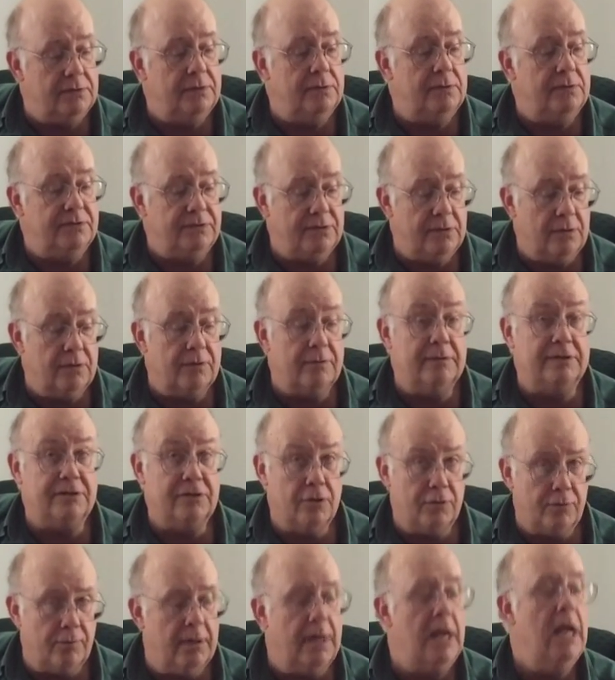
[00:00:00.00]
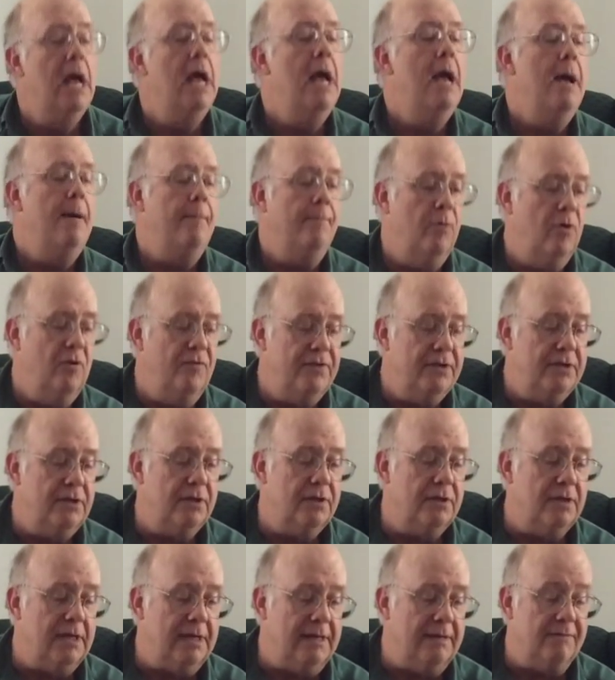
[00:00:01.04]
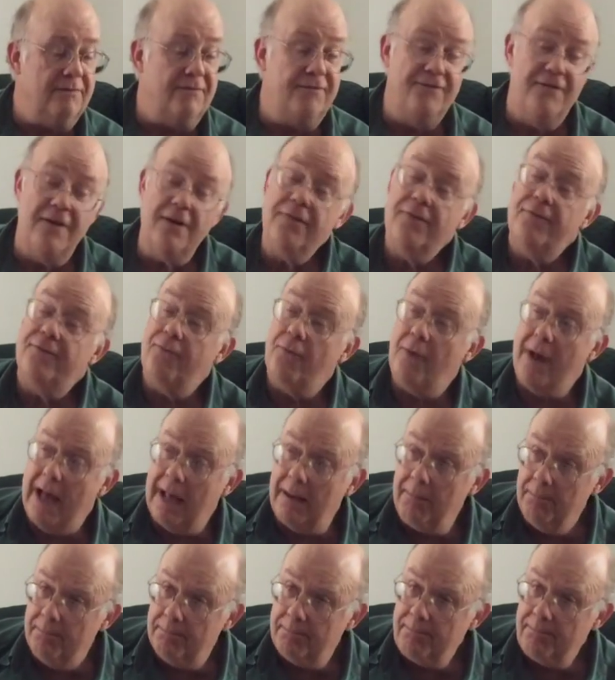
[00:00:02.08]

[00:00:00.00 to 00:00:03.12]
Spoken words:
0-3, 0-3, move it to the 5th fret.